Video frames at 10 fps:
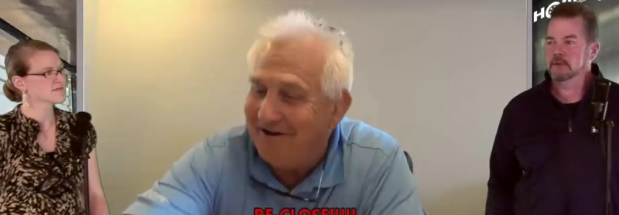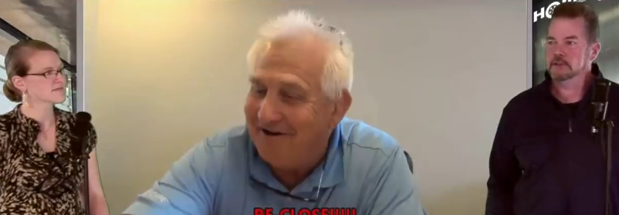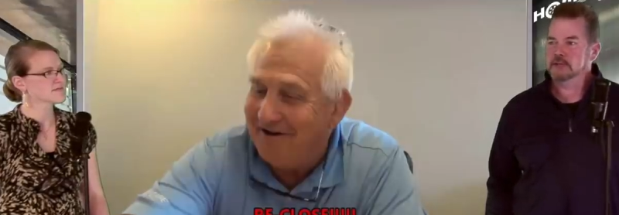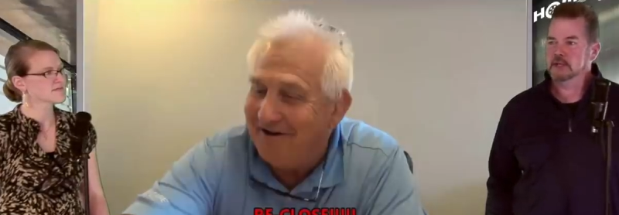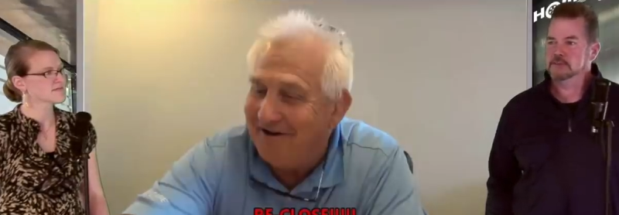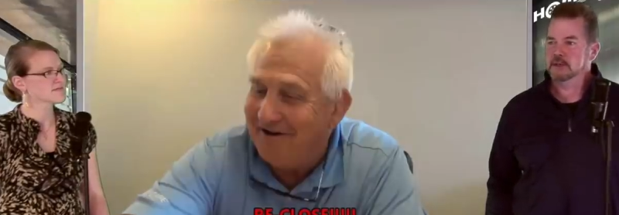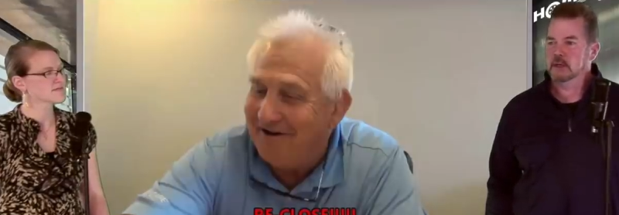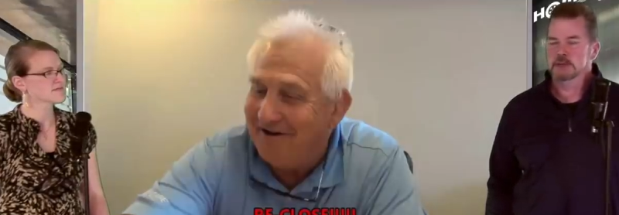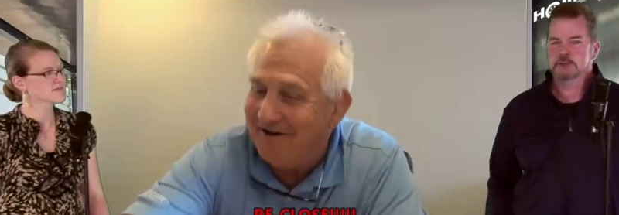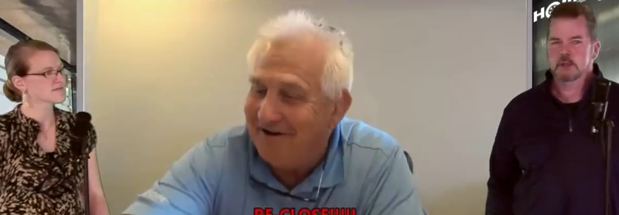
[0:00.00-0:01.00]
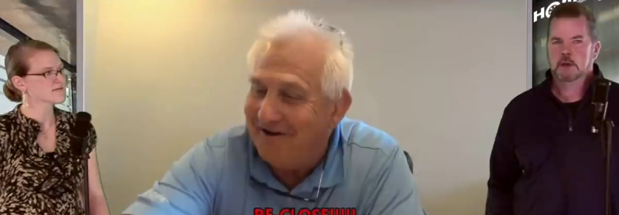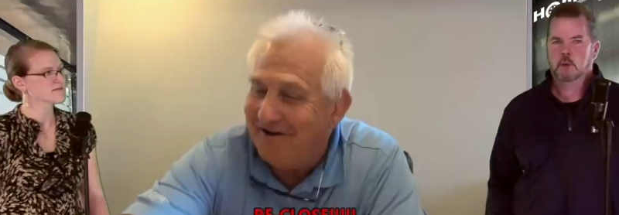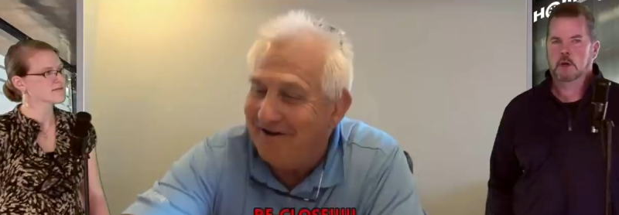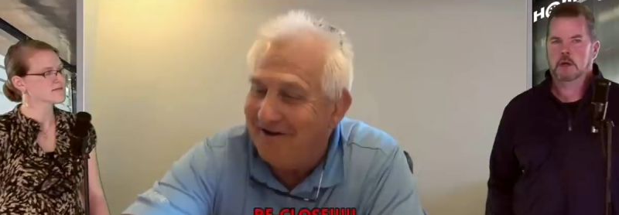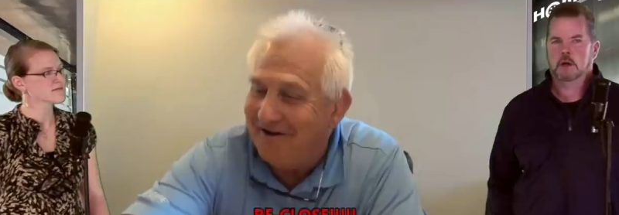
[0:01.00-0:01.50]
Speaker 1: And the salesman goes,
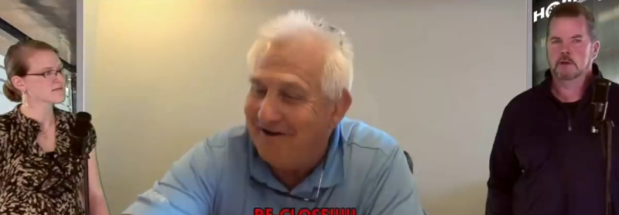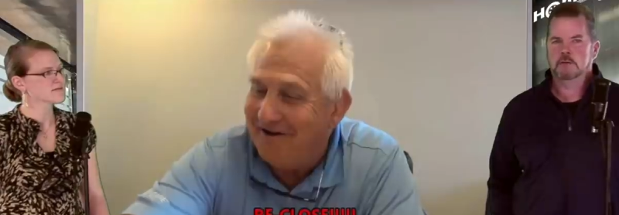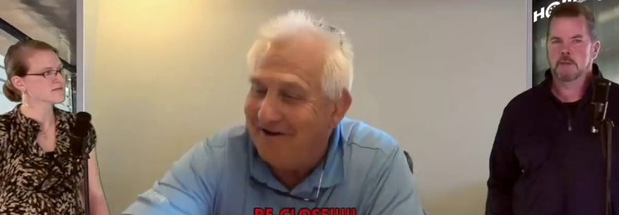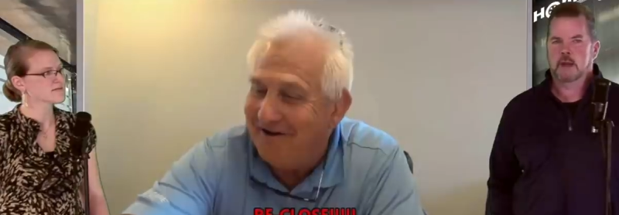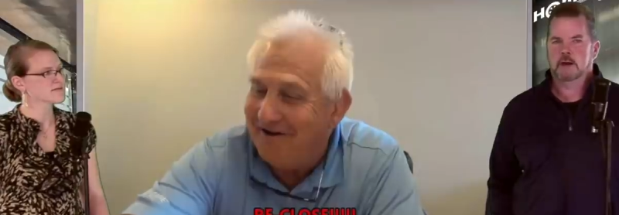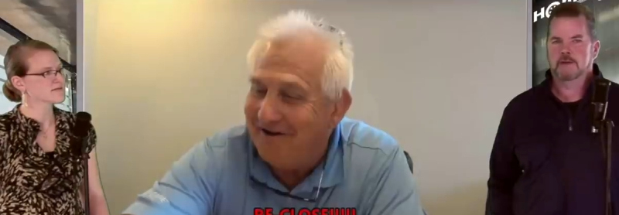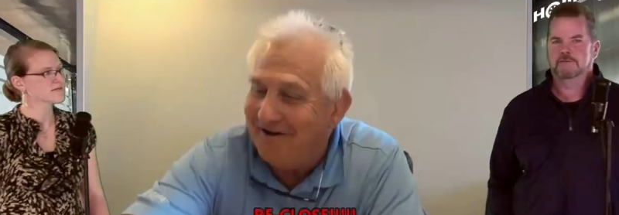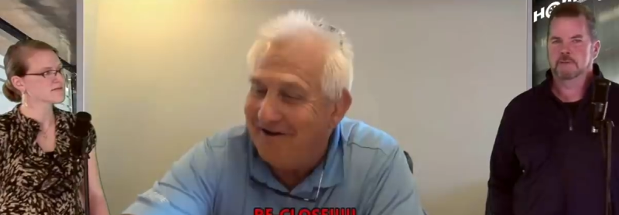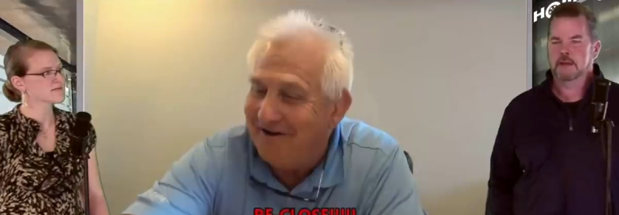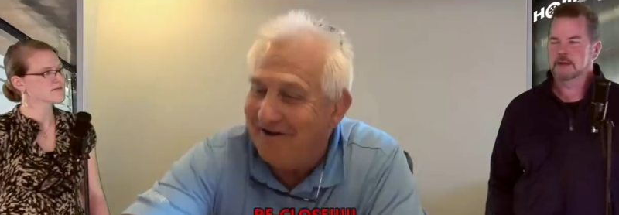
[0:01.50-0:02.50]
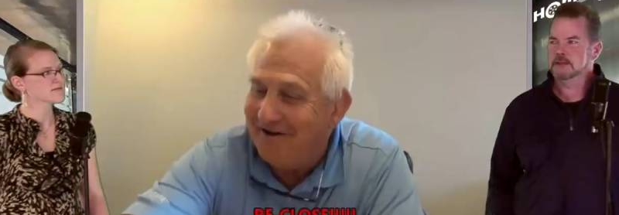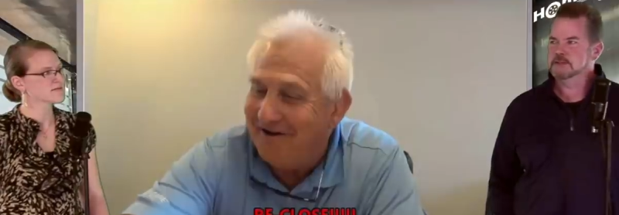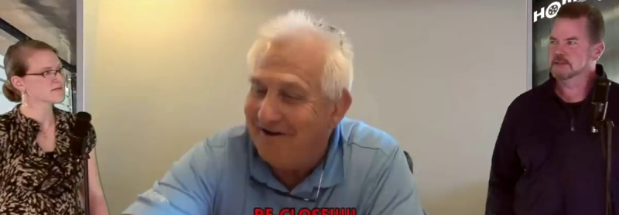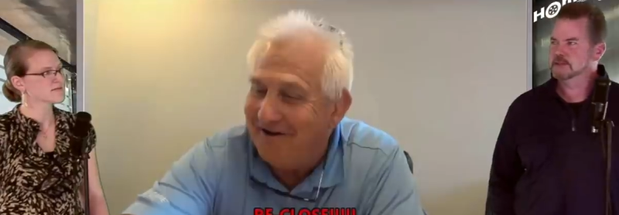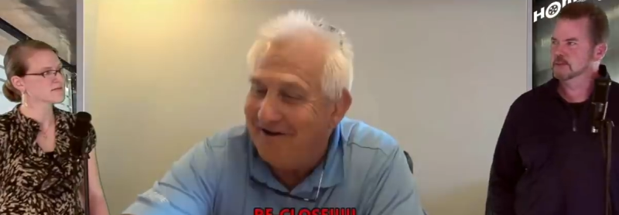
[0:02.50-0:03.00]
What? Aren't you mad enough to make a
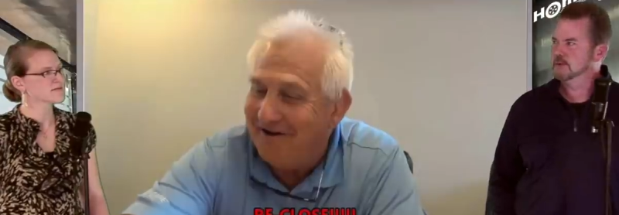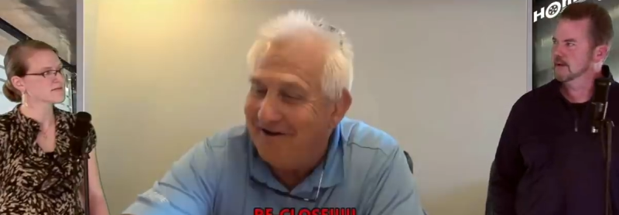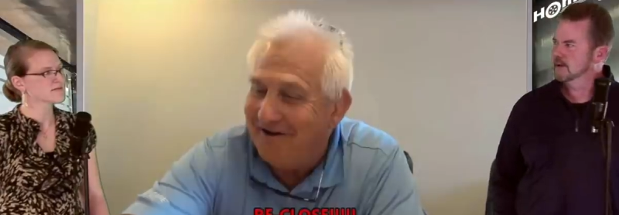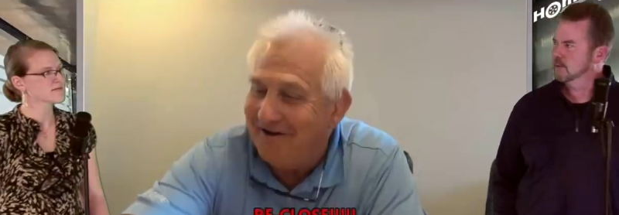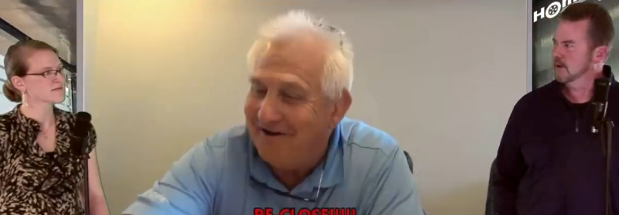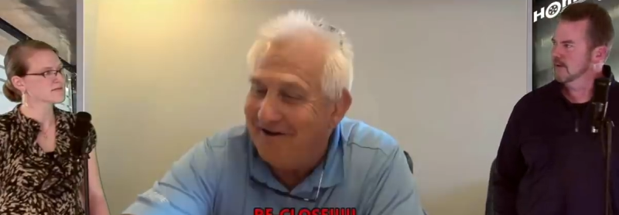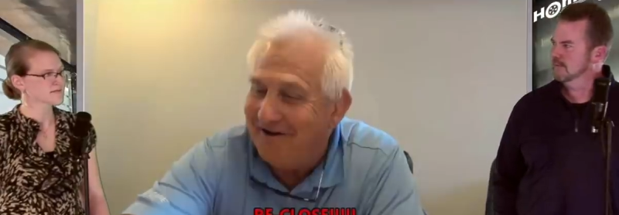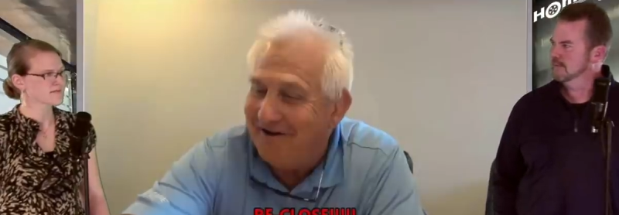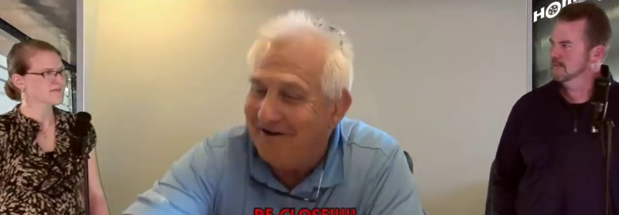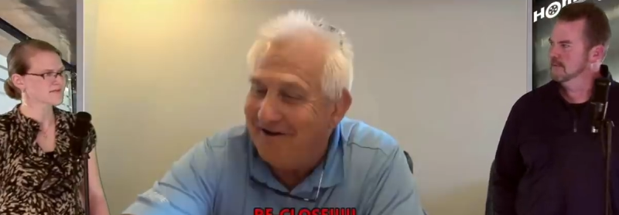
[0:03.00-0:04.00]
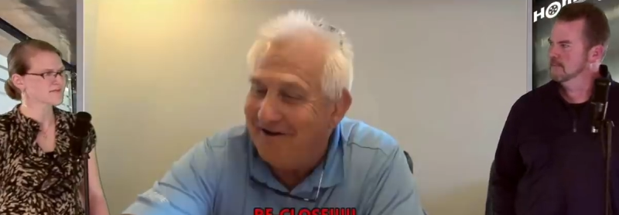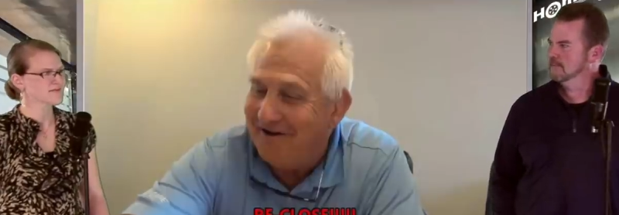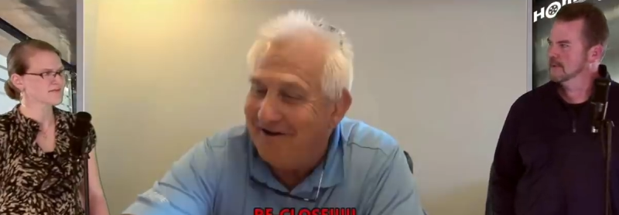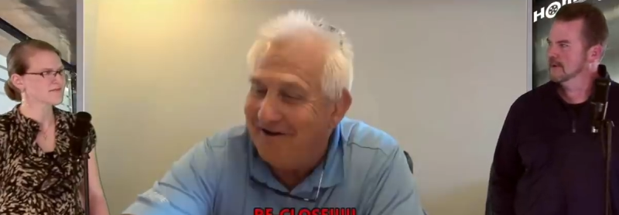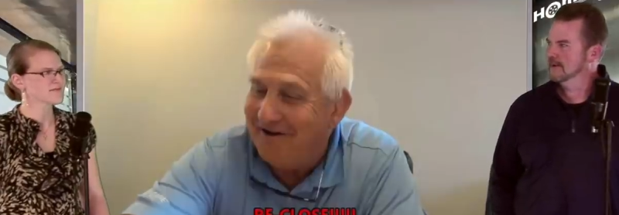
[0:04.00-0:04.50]
decision without your wife?
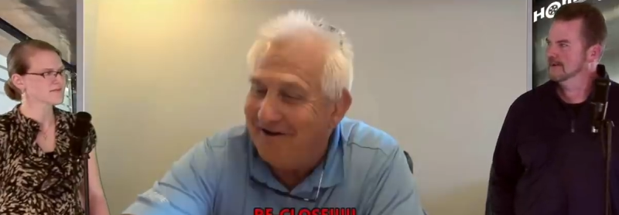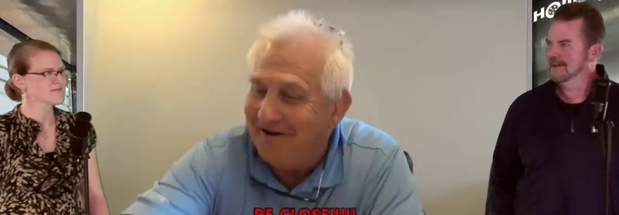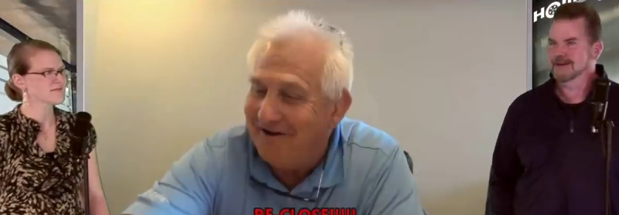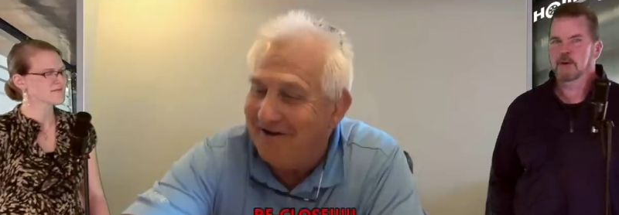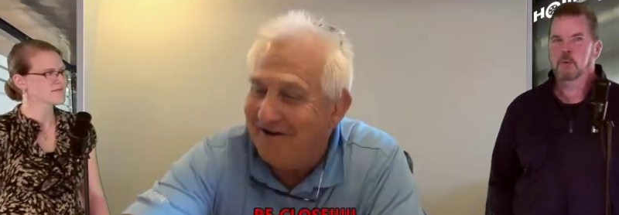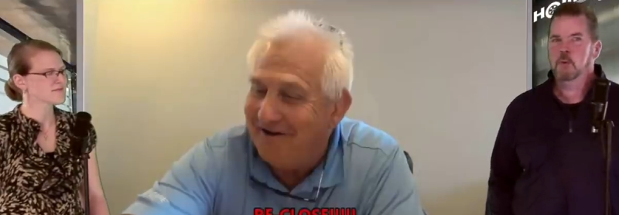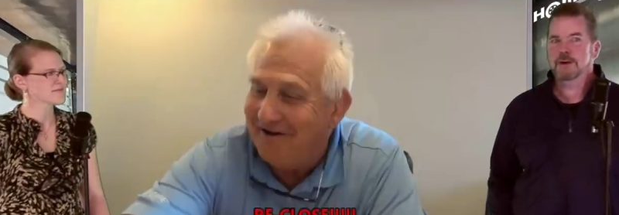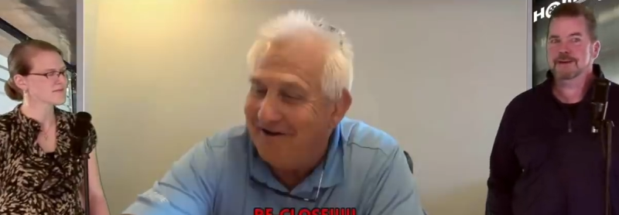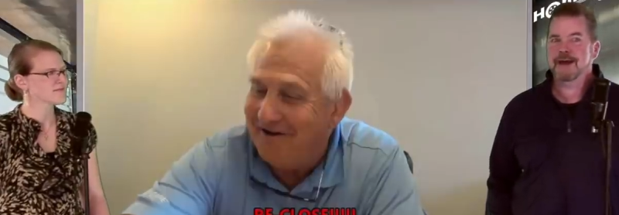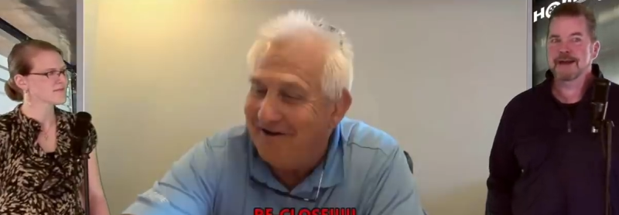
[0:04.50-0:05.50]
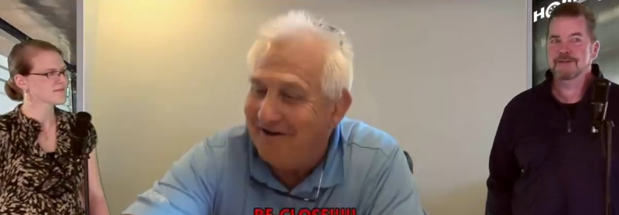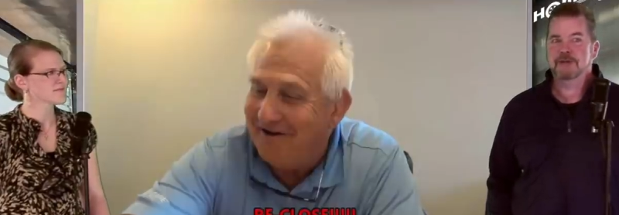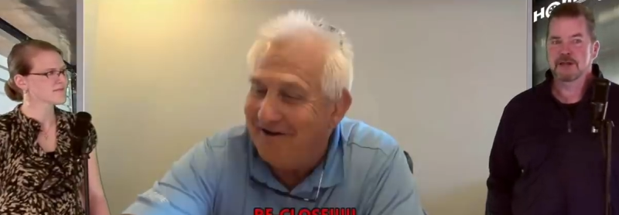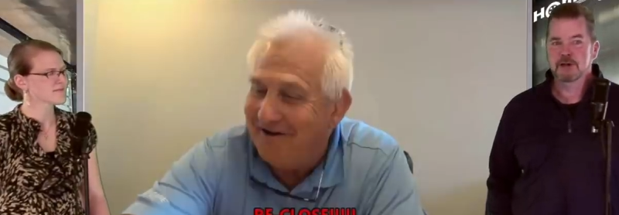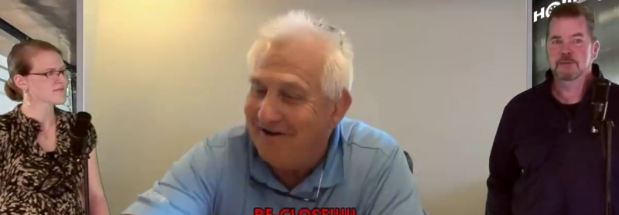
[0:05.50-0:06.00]
Like, what kind of
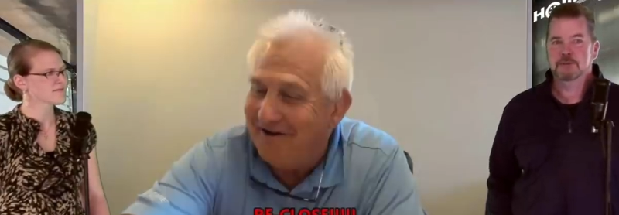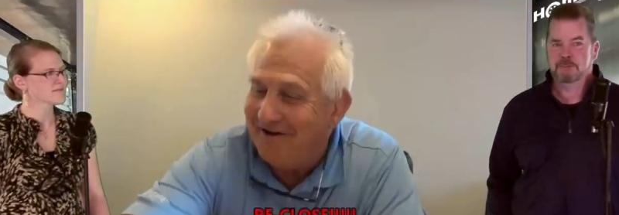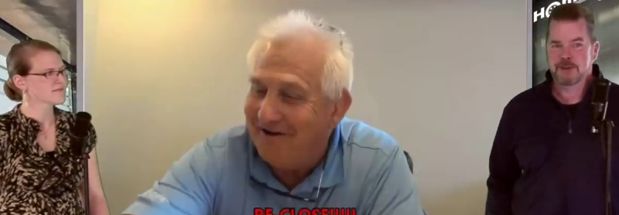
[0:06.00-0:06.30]
a human